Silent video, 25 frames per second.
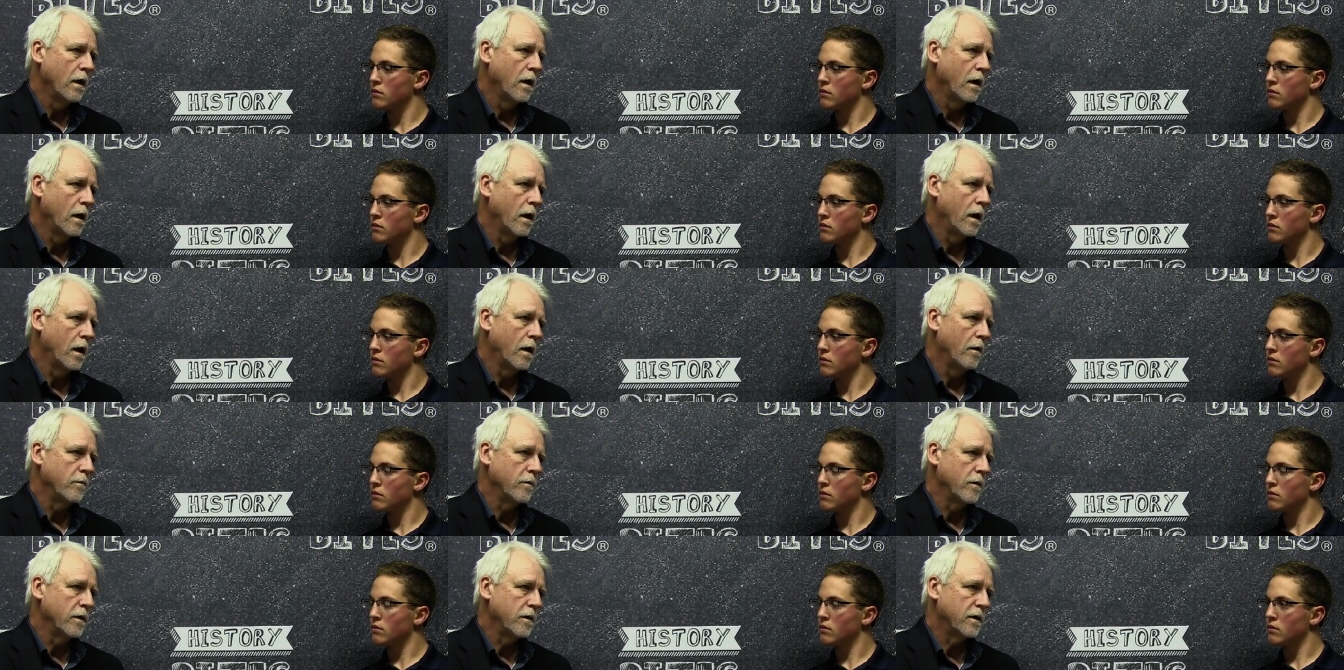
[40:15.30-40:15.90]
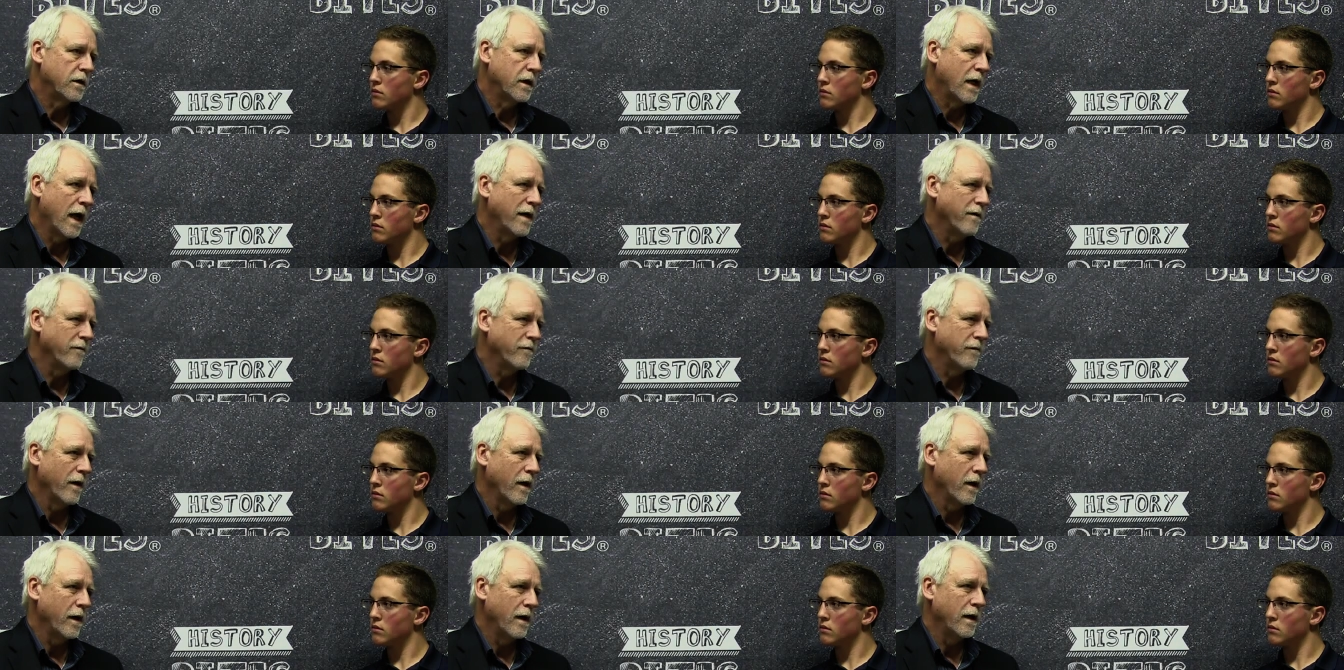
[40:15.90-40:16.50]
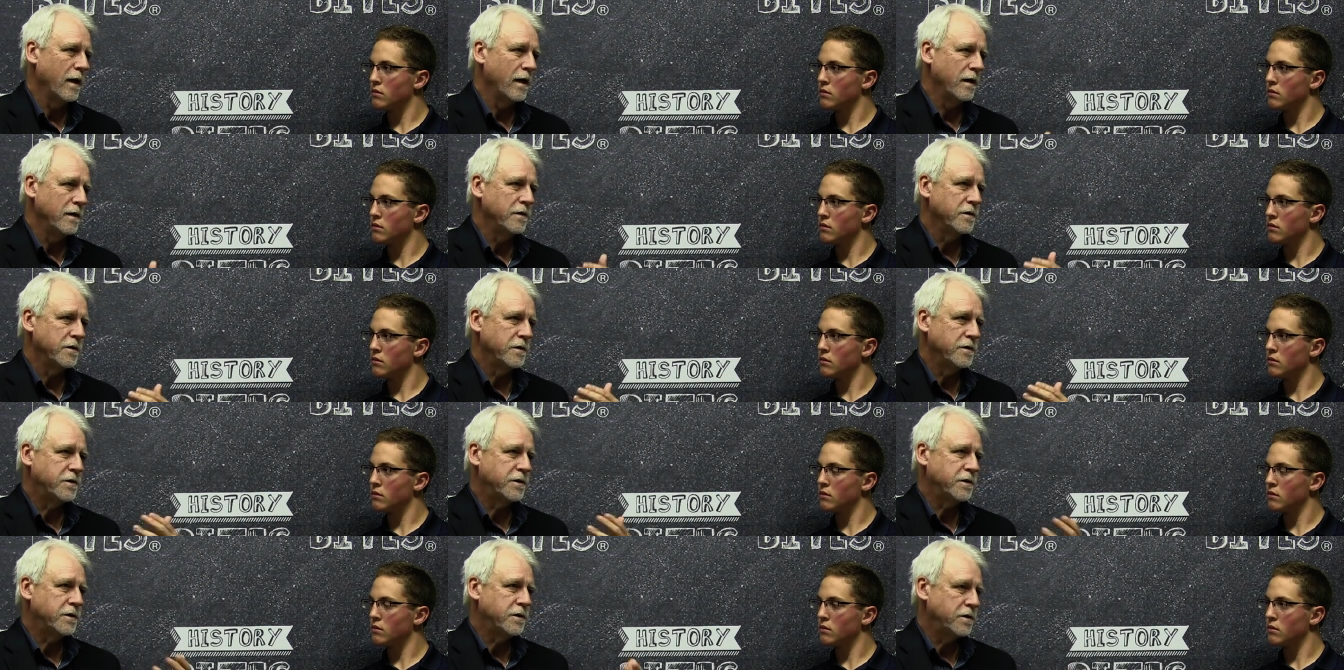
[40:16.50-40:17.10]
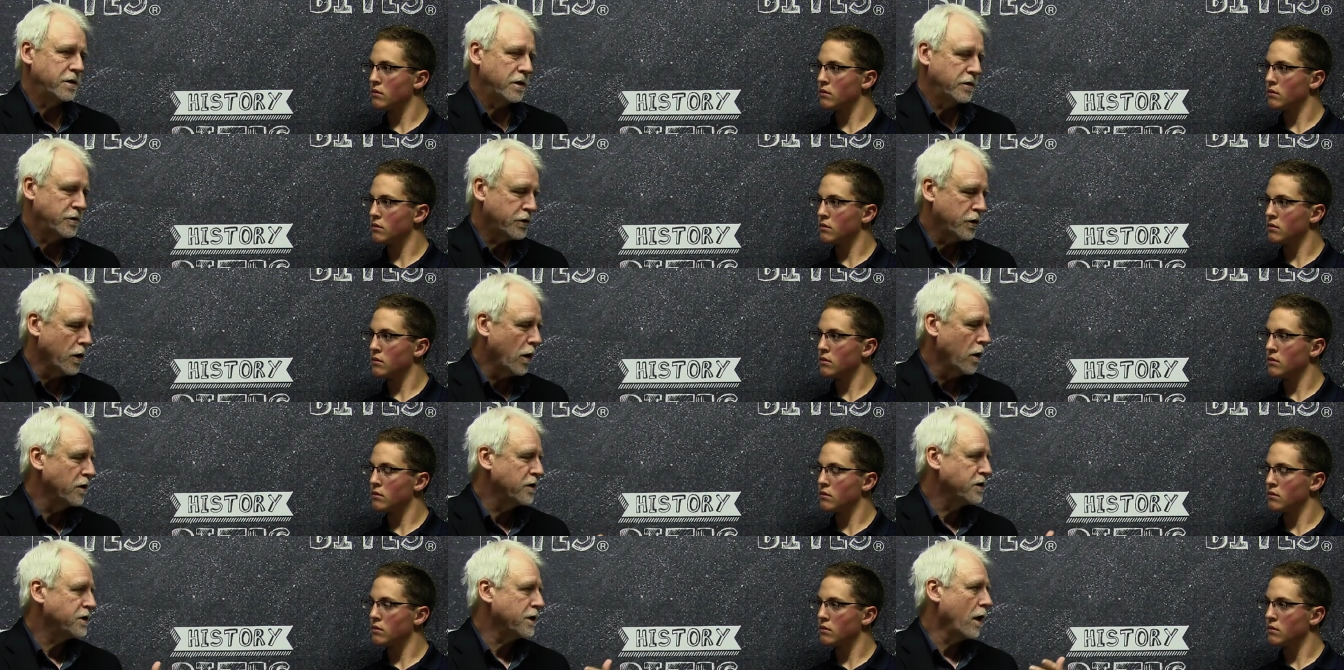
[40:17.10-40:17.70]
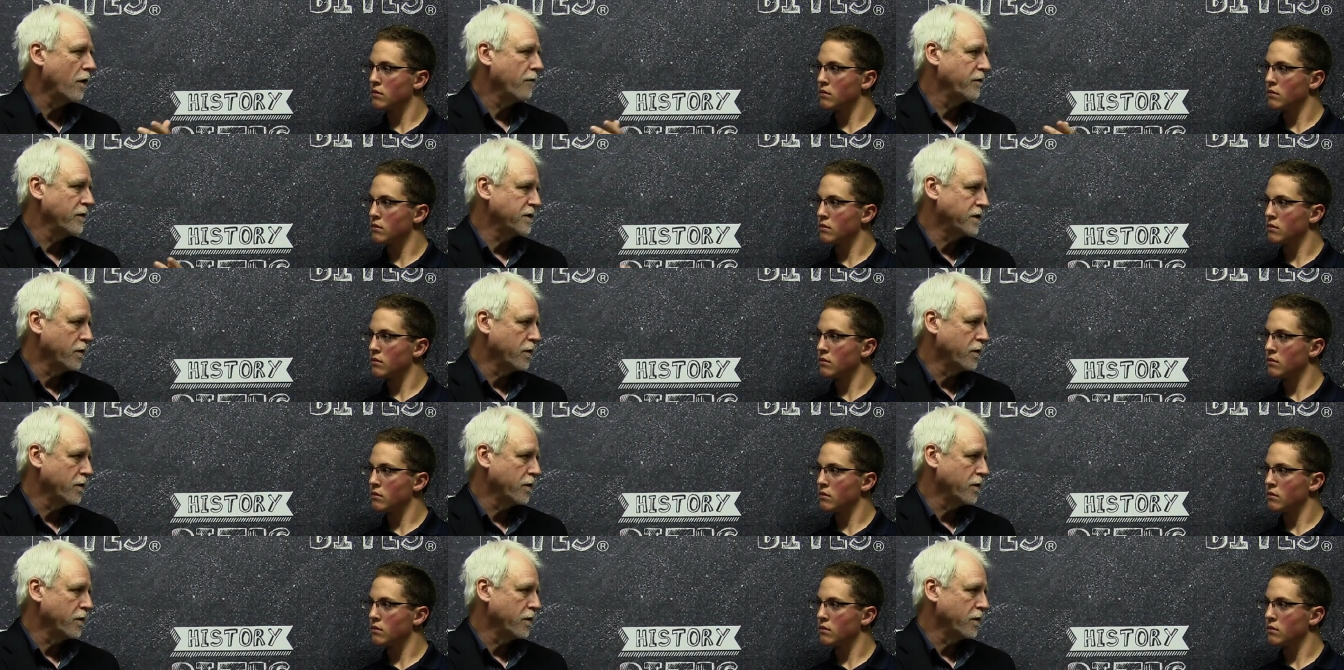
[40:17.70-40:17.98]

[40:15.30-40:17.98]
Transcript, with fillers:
Speaker 1: um, kind of saw herself